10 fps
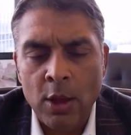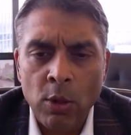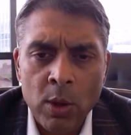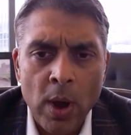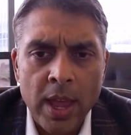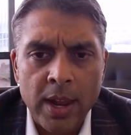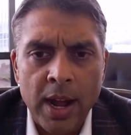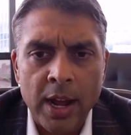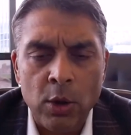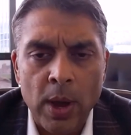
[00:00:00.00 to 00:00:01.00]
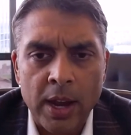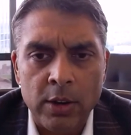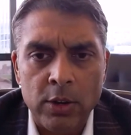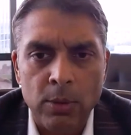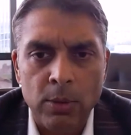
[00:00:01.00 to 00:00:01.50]
only way that I knew how to
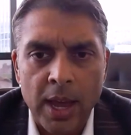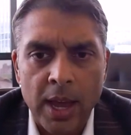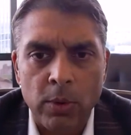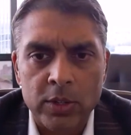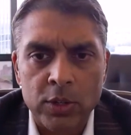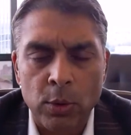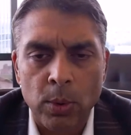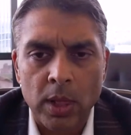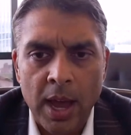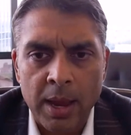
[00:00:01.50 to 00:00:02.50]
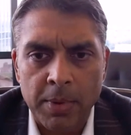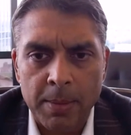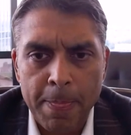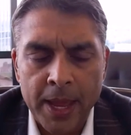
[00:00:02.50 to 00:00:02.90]
do that was through alignment.